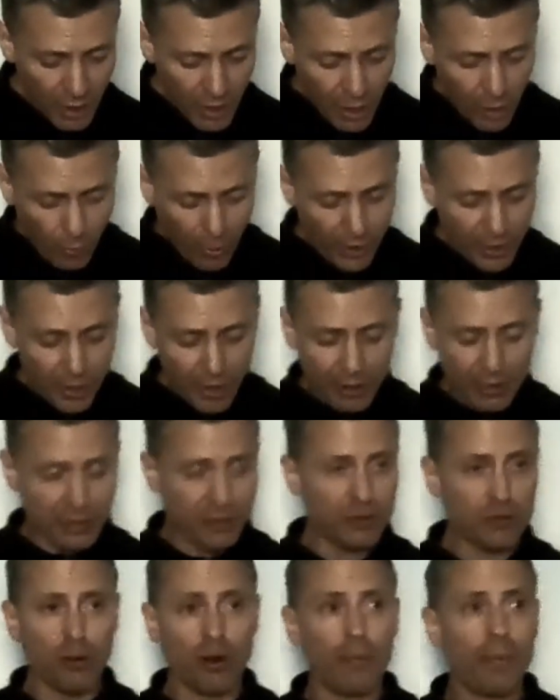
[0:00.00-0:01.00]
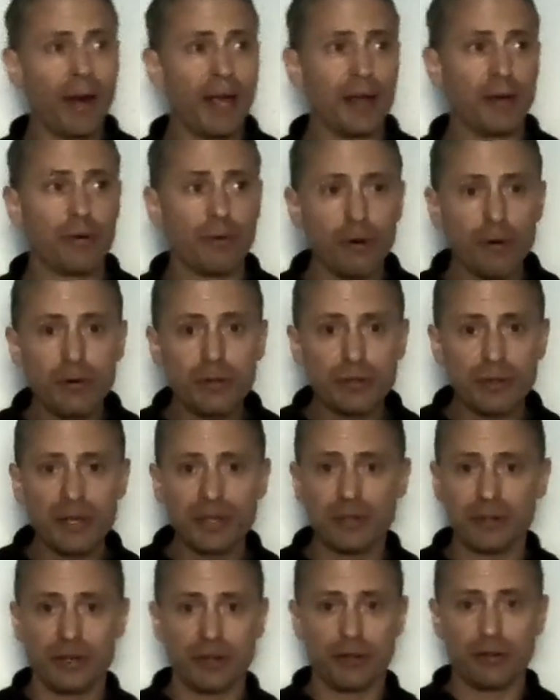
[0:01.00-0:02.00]
Whether you're at the store buying groceries
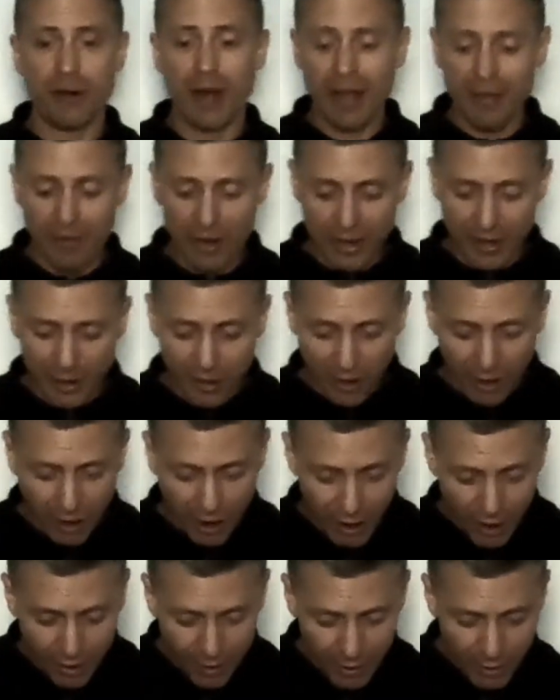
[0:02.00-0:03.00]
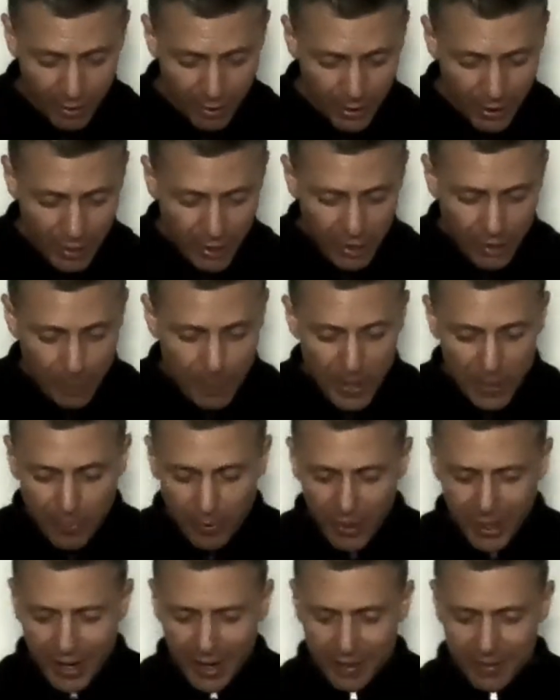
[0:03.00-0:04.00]
or you're driving in your car, the people
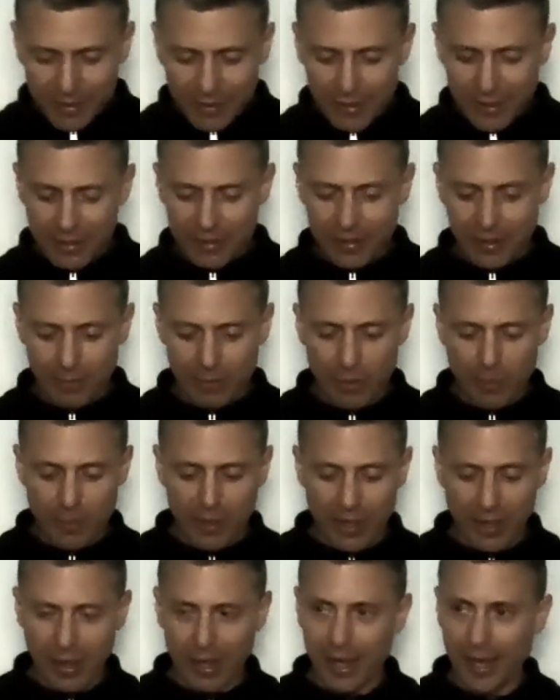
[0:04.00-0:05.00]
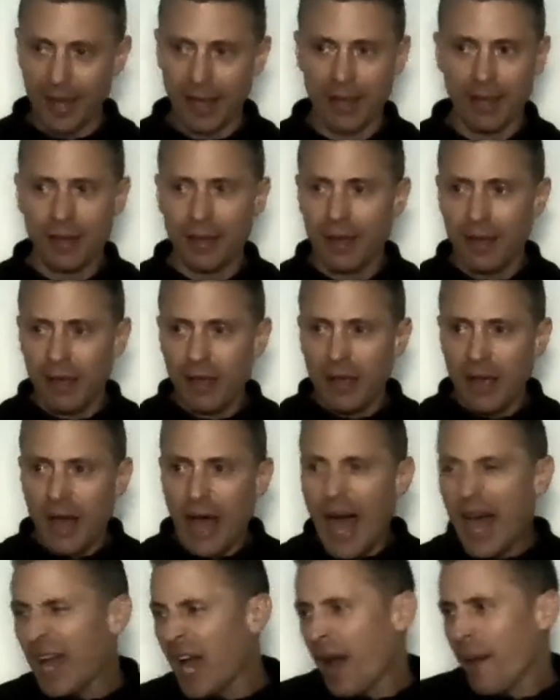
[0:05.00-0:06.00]
that I see seem to be like,
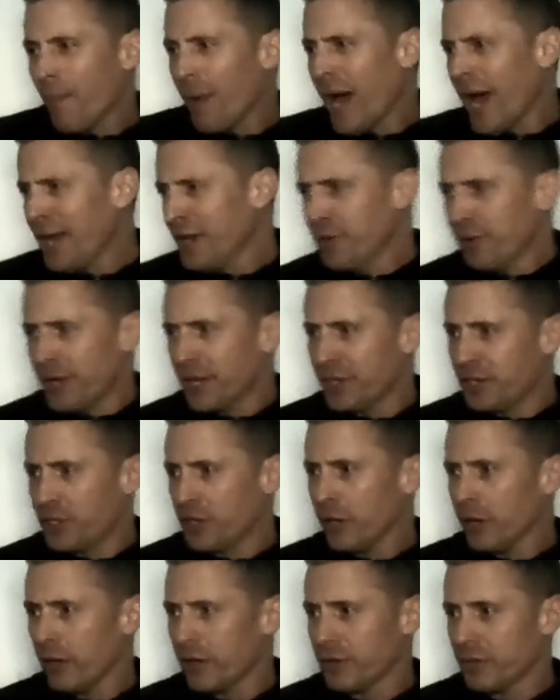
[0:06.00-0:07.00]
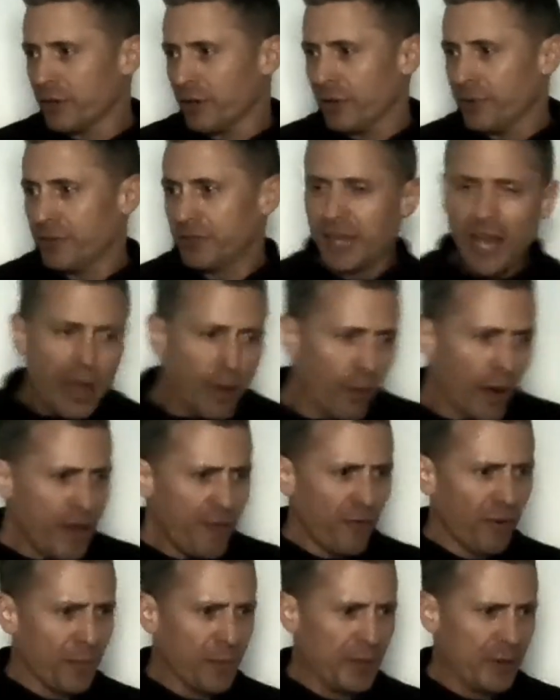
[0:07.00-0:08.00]
"I got mine, you get yours," or "Stay away
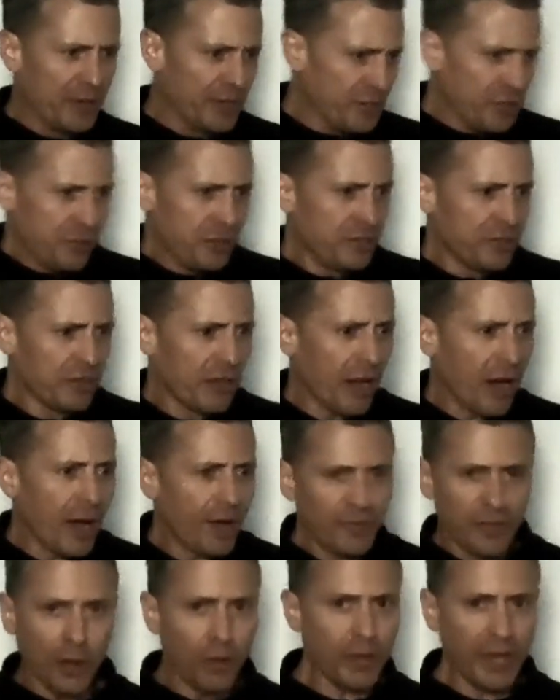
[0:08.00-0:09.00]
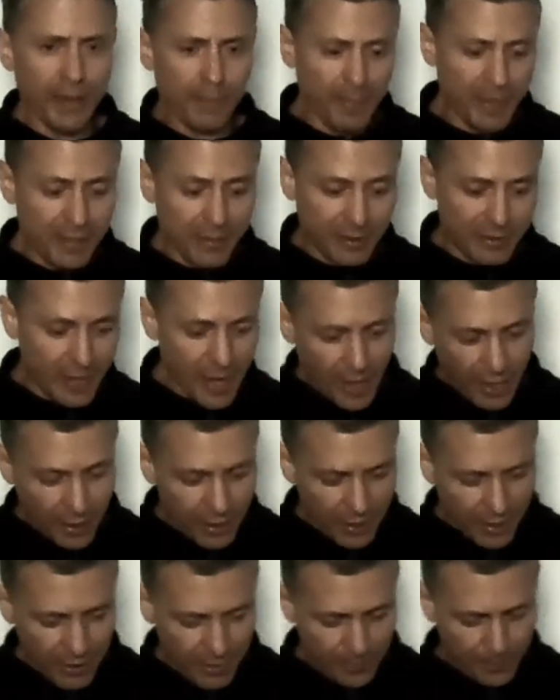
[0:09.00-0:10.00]
from me, did you just cough? Don't get me sick."
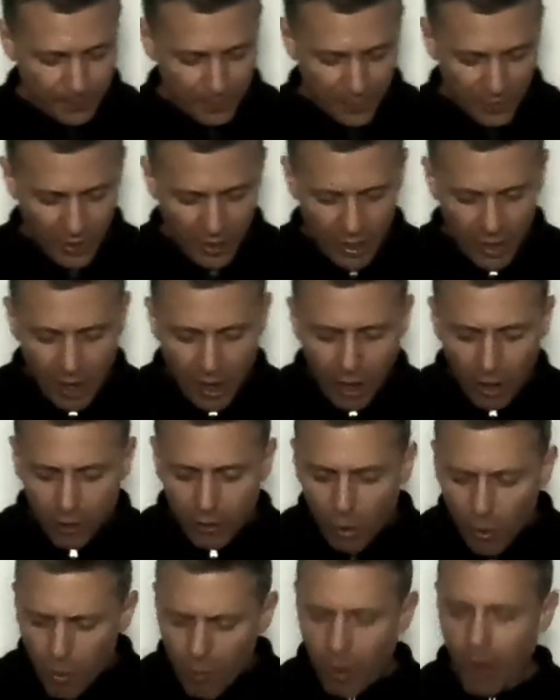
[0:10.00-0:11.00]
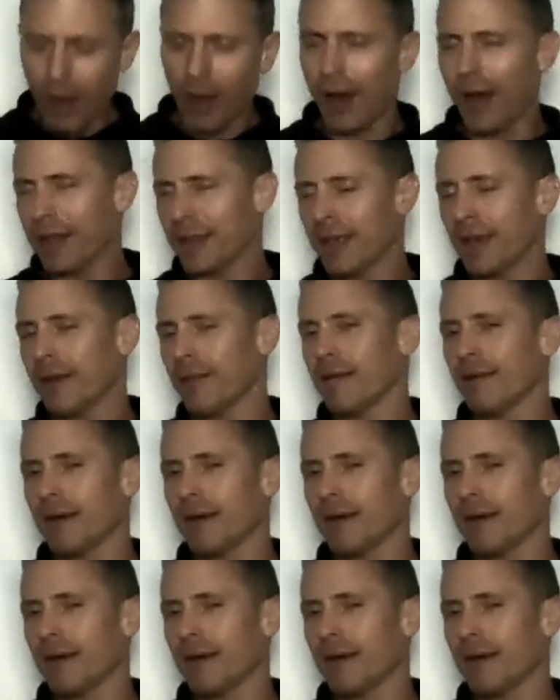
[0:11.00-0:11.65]
Aloha, on the other